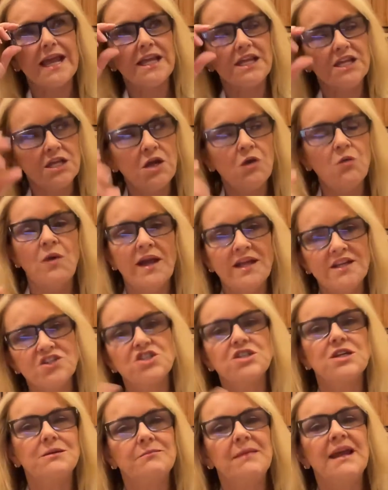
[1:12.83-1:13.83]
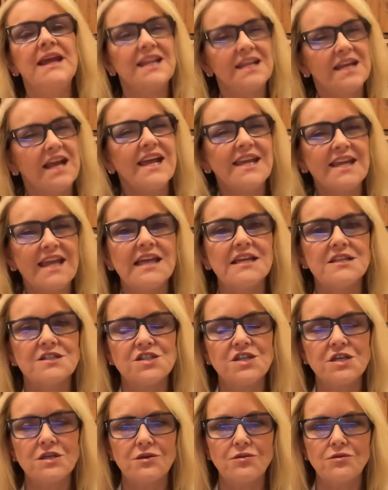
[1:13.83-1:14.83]
you know what, she made it, I can
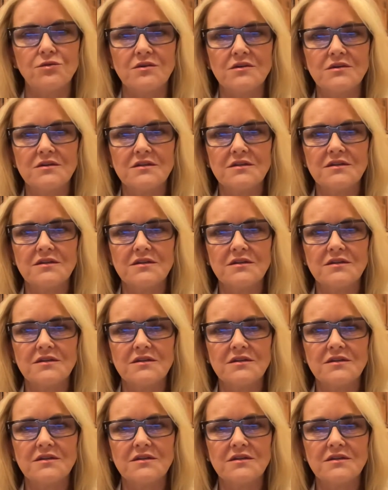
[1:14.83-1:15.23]
too.